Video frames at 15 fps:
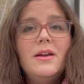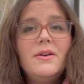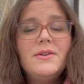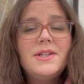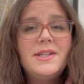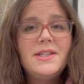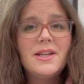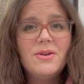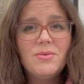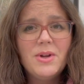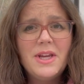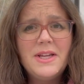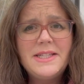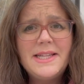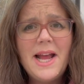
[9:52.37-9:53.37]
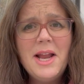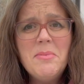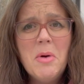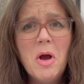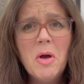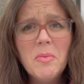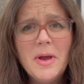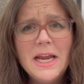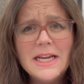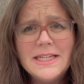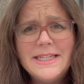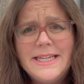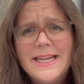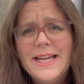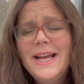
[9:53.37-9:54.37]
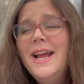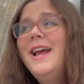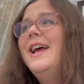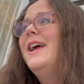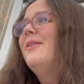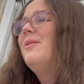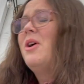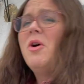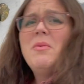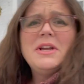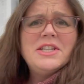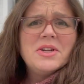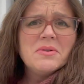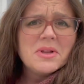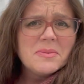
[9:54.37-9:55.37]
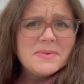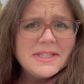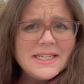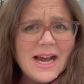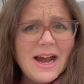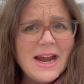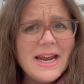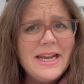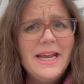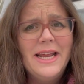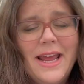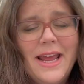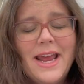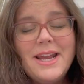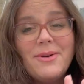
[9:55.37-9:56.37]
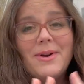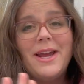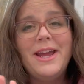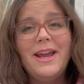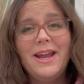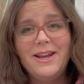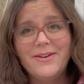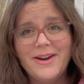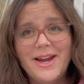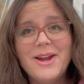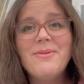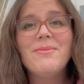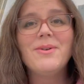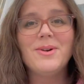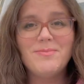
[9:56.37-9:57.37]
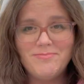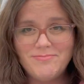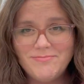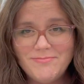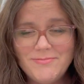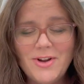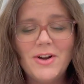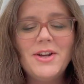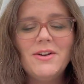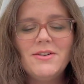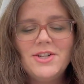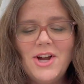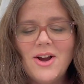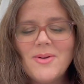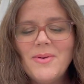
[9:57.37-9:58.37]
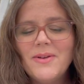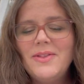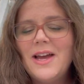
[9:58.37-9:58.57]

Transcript: It was still a really sad moment when all my tulips died. Anyway, we're not here to talk about